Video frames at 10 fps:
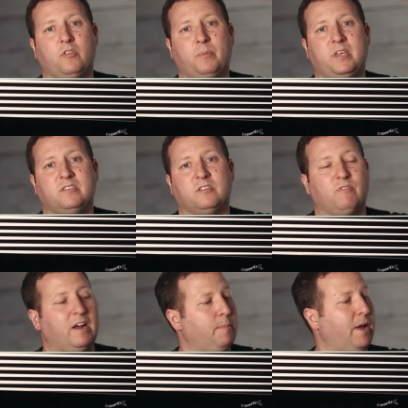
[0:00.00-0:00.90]
on the piste is
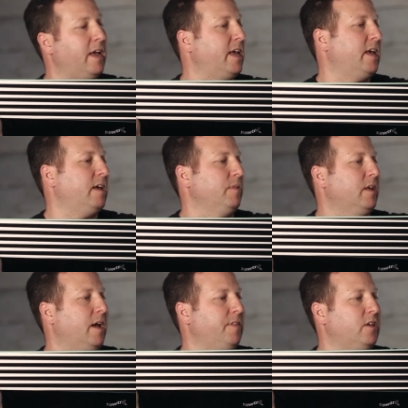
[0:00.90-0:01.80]
round about here,
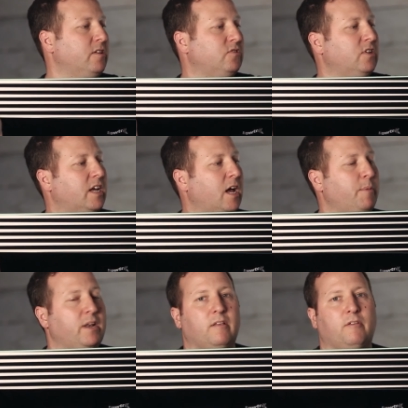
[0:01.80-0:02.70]
and then you can see it
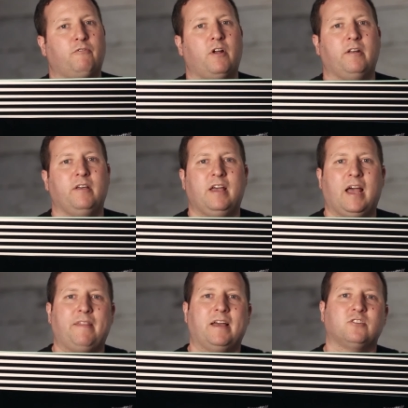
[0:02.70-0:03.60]
come in at the front.
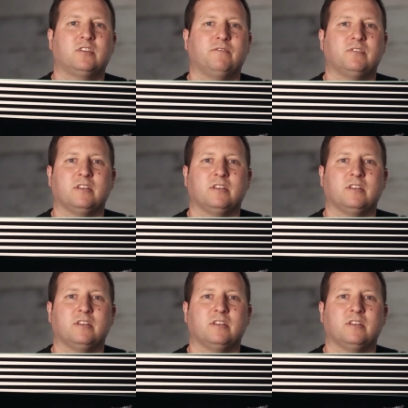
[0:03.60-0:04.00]
And that just gives